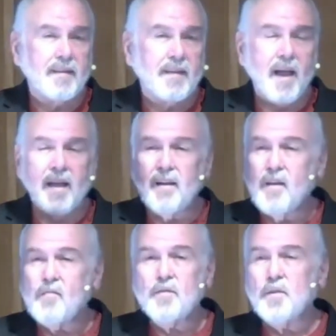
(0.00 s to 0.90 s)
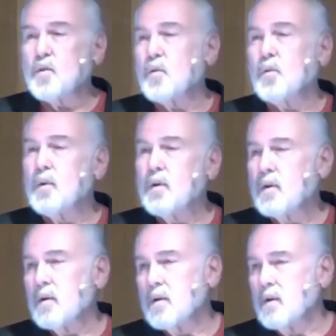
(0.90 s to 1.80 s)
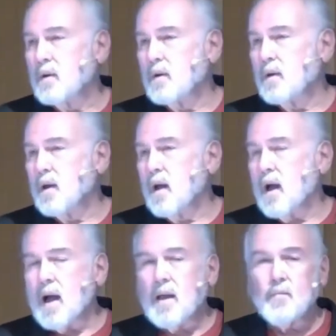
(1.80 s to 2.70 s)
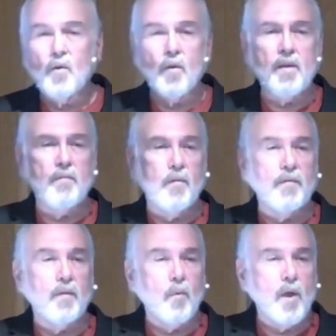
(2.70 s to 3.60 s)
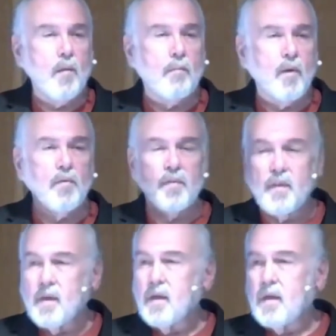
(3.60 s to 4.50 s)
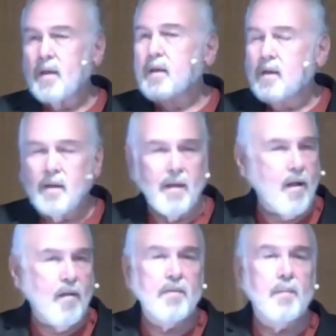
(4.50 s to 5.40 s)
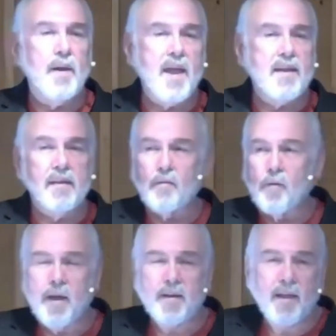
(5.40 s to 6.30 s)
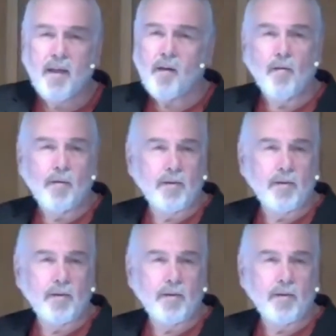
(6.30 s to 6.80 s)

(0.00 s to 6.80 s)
I love you. I'm grateful that we are both on the planet right now.